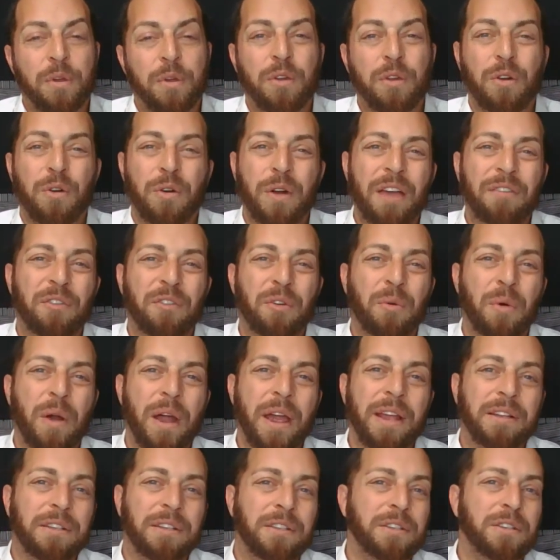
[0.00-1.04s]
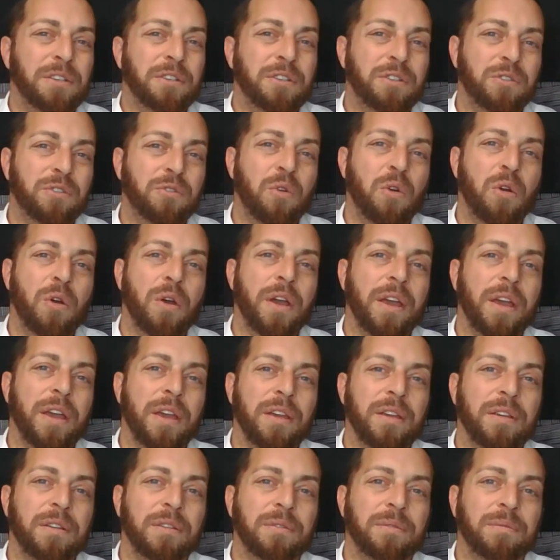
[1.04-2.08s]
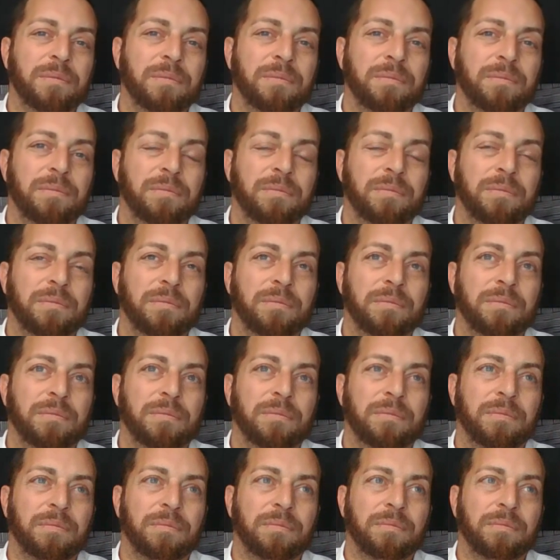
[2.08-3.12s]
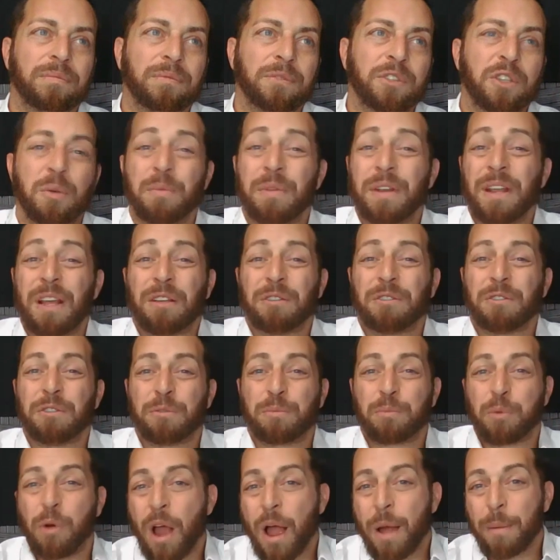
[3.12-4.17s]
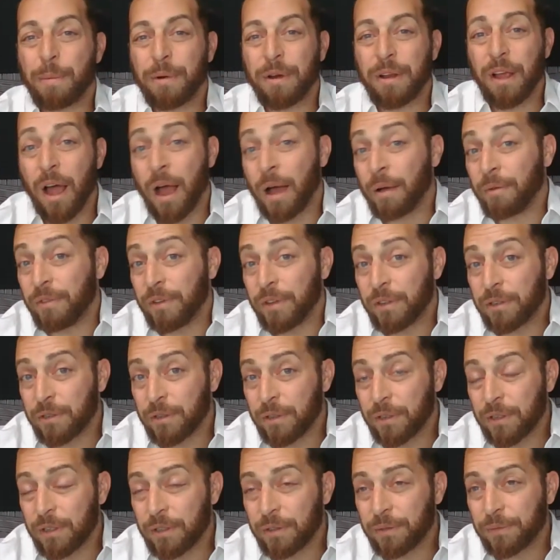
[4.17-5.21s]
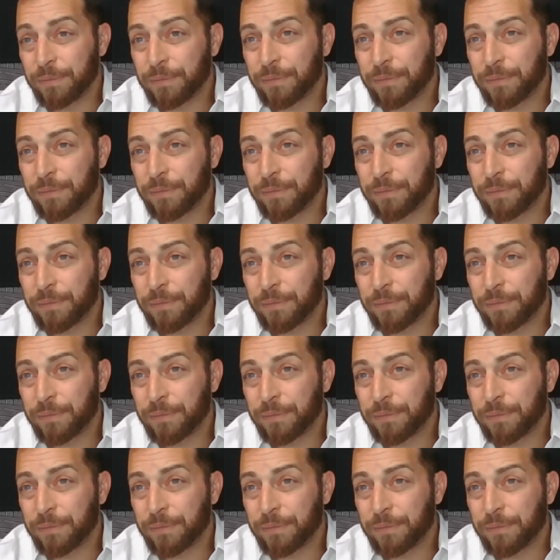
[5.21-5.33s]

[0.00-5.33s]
But you don't have a right to destroy somebody else's property, obviously.